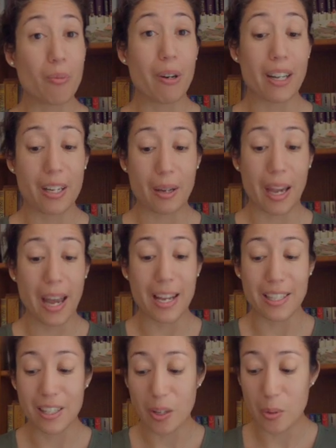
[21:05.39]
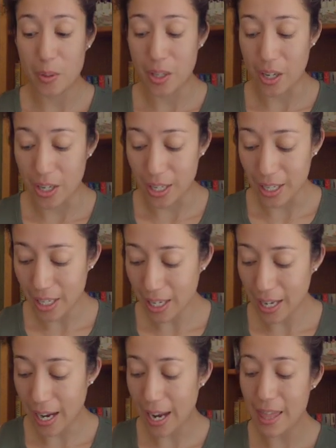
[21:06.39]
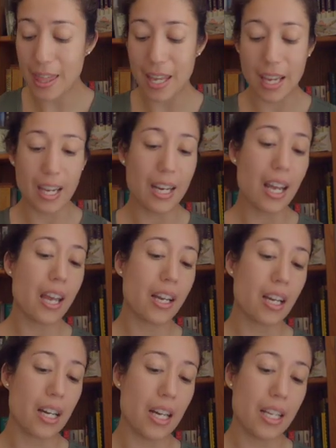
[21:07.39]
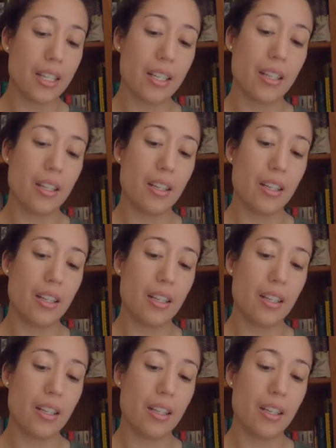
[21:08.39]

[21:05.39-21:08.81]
ready to cast those on. And then I got